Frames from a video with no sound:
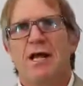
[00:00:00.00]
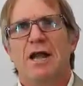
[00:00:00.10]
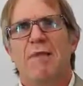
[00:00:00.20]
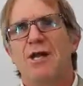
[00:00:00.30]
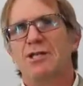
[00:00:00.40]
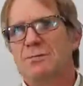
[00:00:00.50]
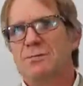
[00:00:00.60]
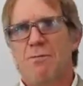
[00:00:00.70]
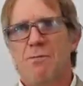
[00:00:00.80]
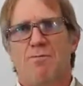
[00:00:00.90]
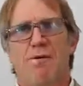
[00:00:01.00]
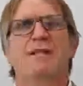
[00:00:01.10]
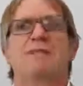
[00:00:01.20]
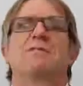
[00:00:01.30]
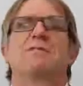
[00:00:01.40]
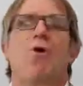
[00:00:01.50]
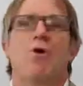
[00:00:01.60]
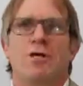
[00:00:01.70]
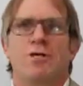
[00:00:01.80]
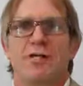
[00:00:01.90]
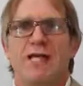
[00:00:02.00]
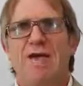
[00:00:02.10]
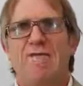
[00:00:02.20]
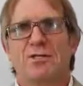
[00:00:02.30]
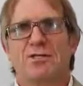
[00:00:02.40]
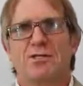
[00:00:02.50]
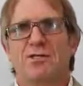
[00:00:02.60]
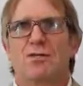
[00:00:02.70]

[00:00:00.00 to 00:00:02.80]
Now, most practices monitor the average